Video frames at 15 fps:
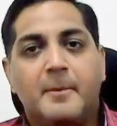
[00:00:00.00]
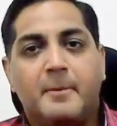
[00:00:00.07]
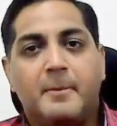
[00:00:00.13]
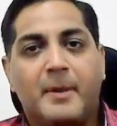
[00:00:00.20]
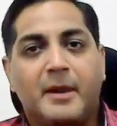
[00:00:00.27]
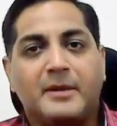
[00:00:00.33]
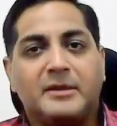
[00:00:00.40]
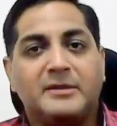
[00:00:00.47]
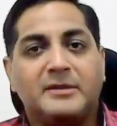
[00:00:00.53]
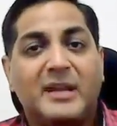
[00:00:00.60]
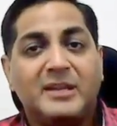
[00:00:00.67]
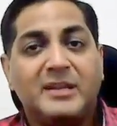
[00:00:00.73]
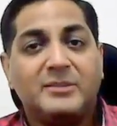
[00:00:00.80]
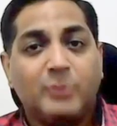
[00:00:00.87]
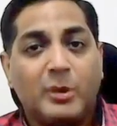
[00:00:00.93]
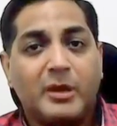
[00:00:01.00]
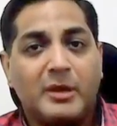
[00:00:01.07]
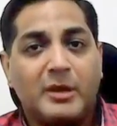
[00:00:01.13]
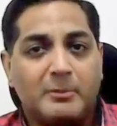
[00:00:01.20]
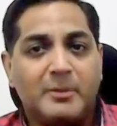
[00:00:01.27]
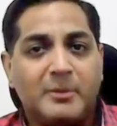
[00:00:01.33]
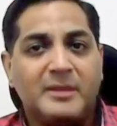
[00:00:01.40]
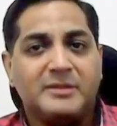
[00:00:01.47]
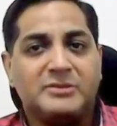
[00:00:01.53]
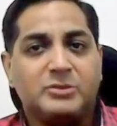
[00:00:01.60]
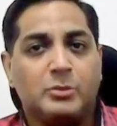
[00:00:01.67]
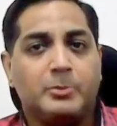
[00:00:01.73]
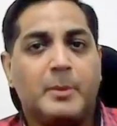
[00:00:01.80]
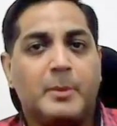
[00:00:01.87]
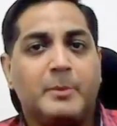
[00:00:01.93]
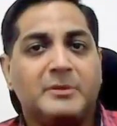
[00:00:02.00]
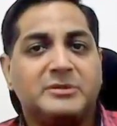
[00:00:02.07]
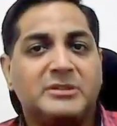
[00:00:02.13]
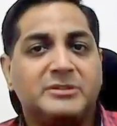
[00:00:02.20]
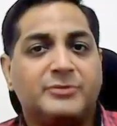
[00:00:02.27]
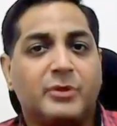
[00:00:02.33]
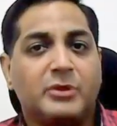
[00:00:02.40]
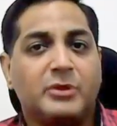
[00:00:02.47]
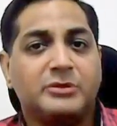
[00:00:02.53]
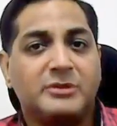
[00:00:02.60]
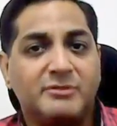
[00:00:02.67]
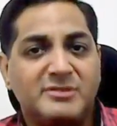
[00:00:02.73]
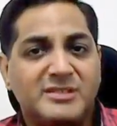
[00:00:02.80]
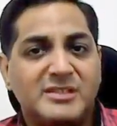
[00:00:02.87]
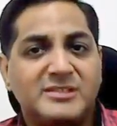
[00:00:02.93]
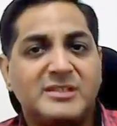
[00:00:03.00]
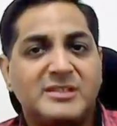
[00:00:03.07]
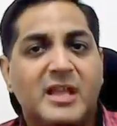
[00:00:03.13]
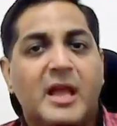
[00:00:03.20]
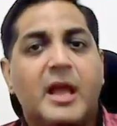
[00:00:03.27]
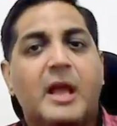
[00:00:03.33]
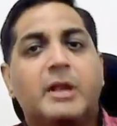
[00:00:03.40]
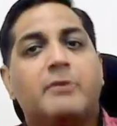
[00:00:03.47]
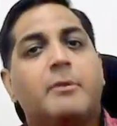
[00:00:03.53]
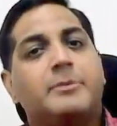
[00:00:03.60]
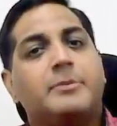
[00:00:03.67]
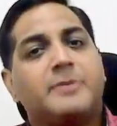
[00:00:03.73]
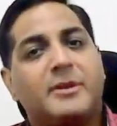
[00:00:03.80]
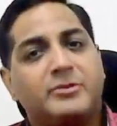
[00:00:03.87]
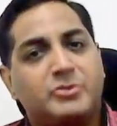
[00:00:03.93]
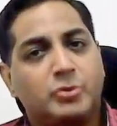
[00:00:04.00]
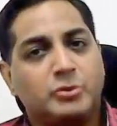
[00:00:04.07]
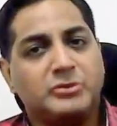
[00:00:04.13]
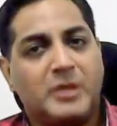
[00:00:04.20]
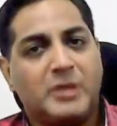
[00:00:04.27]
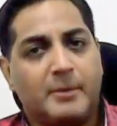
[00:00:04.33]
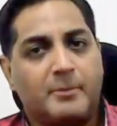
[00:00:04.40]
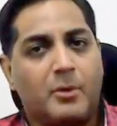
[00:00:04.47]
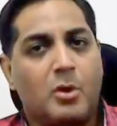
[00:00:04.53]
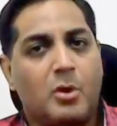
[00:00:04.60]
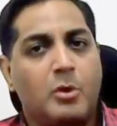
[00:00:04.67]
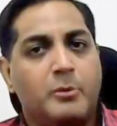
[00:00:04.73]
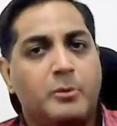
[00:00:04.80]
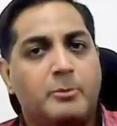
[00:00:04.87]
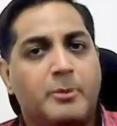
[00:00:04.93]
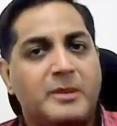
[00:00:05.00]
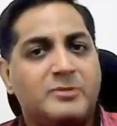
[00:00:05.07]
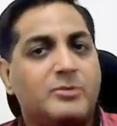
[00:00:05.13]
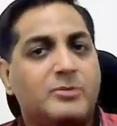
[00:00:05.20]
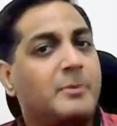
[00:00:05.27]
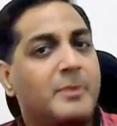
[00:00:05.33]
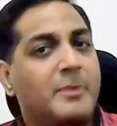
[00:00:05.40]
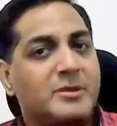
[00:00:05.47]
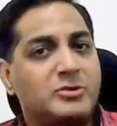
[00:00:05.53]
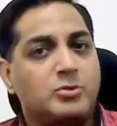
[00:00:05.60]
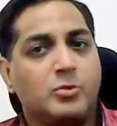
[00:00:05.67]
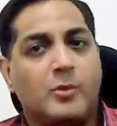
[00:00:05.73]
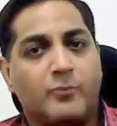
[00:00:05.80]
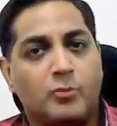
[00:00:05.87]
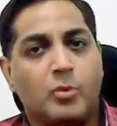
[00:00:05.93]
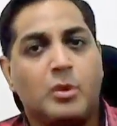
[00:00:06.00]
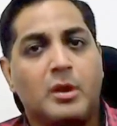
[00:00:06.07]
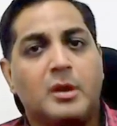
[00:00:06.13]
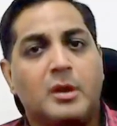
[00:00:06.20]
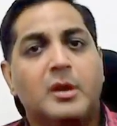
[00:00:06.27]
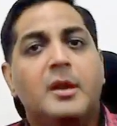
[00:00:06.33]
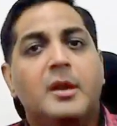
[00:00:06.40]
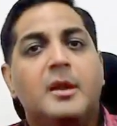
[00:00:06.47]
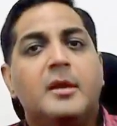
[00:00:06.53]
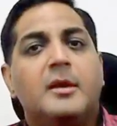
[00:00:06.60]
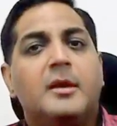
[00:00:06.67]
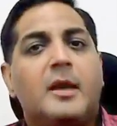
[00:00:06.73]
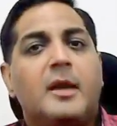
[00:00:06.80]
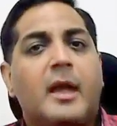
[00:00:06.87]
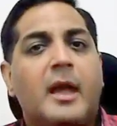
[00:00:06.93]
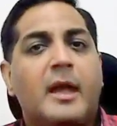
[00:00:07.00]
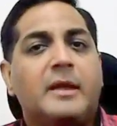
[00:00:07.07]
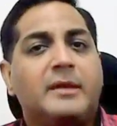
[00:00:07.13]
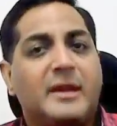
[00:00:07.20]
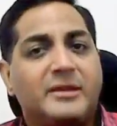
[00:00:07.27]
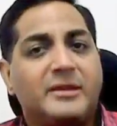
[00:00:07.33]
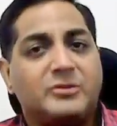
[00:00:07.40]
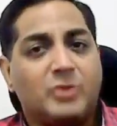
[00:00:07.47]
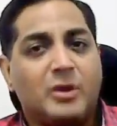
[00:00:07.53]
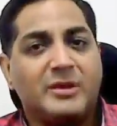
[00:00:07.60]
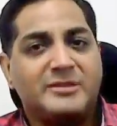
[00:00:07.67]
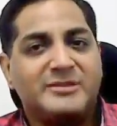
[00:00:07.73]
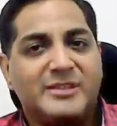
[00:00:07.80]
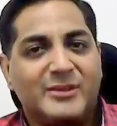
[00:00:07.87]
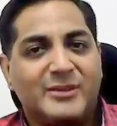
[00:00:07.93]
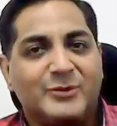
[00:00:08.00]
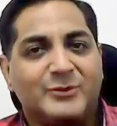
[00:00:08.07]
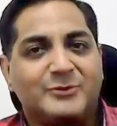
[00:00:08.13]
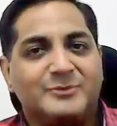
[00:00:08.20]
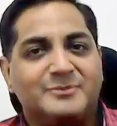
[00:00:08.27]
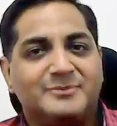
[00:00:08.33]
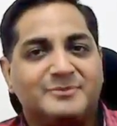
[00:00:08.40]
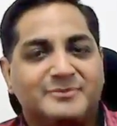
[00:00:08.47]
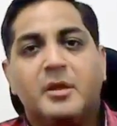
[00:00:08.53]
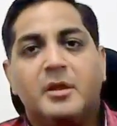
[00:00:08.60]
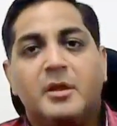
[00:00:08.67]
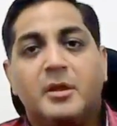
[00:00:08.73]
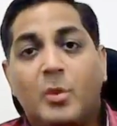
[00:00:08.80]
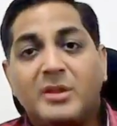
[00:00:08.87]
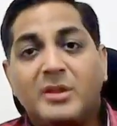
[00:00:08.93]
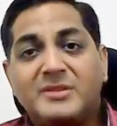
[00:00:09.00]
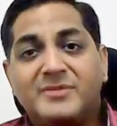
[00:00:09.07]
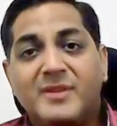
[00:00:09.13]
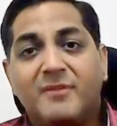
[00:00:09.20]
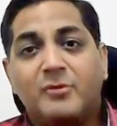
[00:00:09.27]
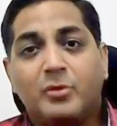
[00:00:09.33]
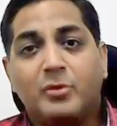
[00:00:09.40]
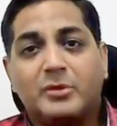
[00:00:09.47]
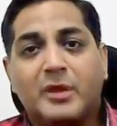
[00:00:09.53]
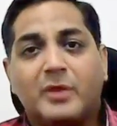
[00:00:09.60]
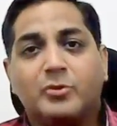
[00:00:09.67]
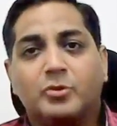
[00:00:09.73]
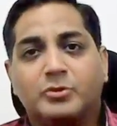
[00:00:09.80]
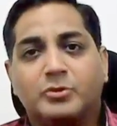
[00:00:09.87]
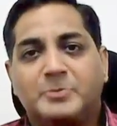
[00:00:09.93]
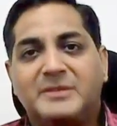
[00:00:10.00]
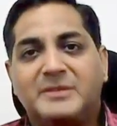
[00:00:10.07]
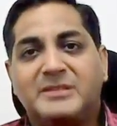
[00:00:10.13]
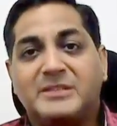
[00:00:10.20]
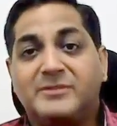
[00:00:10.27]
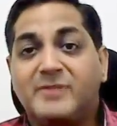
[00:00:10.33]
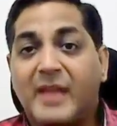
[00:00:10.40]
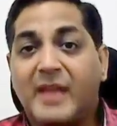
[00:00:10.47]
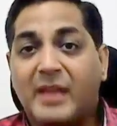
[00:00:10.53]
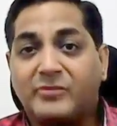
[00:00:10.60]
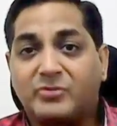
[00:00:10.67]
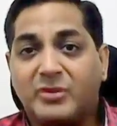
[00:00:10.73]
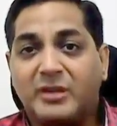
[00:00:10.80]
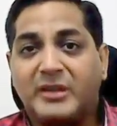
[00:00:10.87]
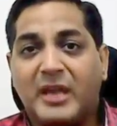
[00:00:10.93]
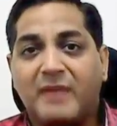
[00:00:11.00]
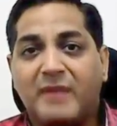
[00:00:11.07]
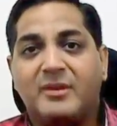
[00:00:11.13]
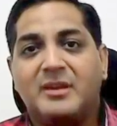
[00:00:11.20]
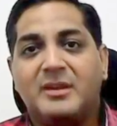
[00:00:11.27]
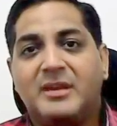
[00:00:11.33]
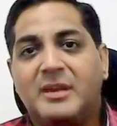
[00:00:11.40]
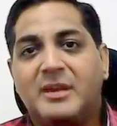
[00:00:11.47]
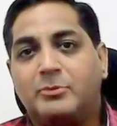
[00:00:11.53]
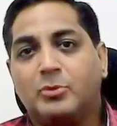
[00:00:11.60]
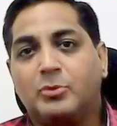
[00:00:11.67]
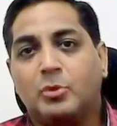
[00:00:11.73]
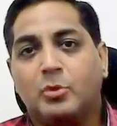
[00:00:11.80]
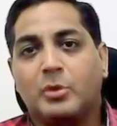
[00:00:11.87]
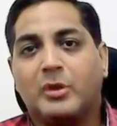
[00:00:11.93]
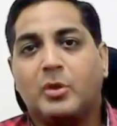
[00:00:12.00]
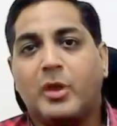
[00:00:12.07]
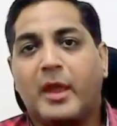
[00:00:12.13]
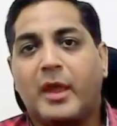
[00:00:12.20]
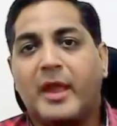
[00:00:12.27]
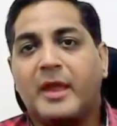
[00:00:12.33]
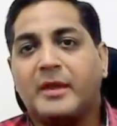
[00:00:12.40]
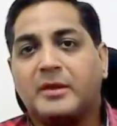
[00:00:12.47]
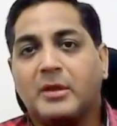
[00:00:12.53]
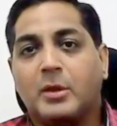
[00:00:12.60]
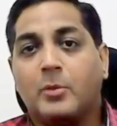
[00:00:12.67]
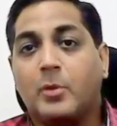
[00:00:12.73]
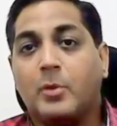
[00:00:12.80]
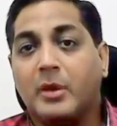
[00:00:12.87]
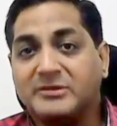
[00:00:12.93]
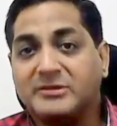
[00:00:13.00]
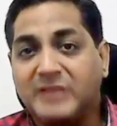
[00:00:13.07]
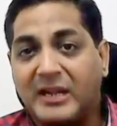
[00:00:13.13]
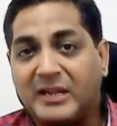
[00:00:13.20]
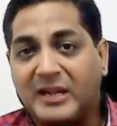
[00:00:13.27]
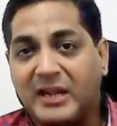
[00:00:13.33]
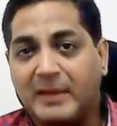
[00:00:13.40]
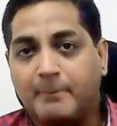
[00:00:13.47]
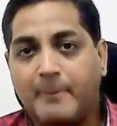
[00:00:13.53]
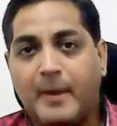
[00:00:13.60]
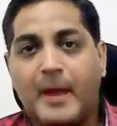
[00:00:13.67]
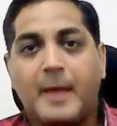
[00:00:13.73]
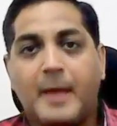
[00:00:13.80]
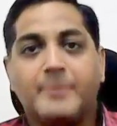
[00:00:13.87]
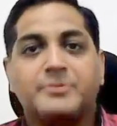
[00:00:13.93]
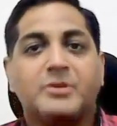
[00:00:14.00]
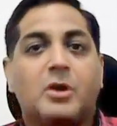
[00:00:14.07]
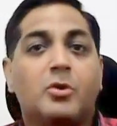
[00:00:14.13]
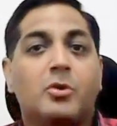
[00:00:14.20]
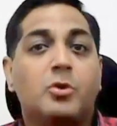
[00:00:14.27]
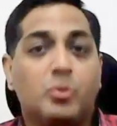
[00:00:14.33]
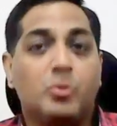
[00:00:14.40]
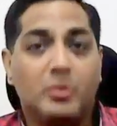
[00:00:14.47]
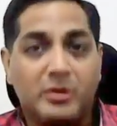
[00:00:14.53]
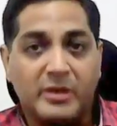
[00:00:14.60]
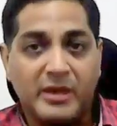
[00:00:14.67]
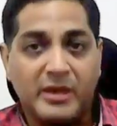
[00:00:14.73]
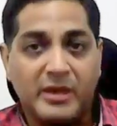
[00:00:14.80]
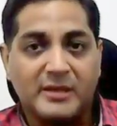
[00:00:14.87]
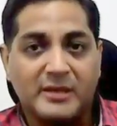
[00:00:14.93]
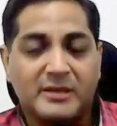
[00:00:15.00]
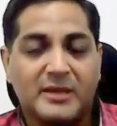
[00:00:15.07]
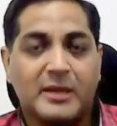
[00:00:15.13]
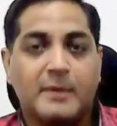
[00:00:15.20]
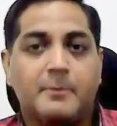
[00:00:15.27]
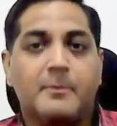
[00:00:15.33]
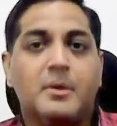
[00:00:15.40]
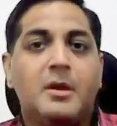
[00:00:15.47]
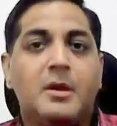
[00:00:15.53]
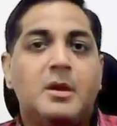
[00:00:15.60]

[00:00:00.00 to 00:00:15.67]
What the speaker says: But that is what it means. So people search for your services and your website shows up on page 1, page 2 of Google, and that is called SEO. Now, once we have looked at those basics, we actually dive in deep to look at what are site link maps, how do you create them,